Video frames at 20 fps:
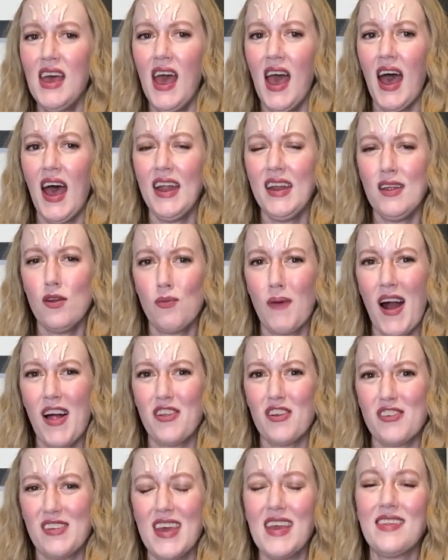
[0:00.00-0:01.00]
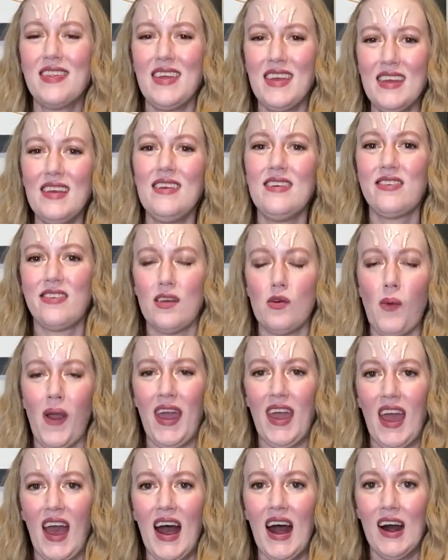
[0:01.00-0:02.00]
and he'd rather take the easy
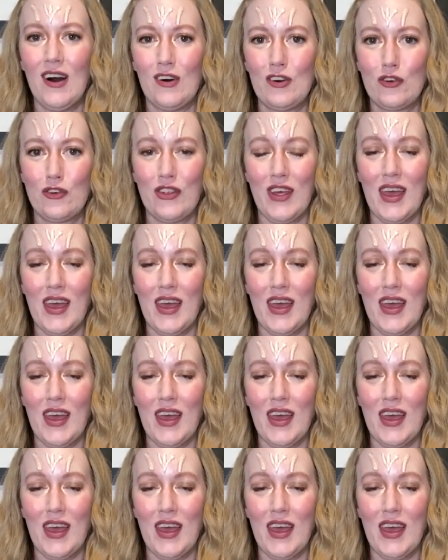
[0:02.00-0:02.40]
way out.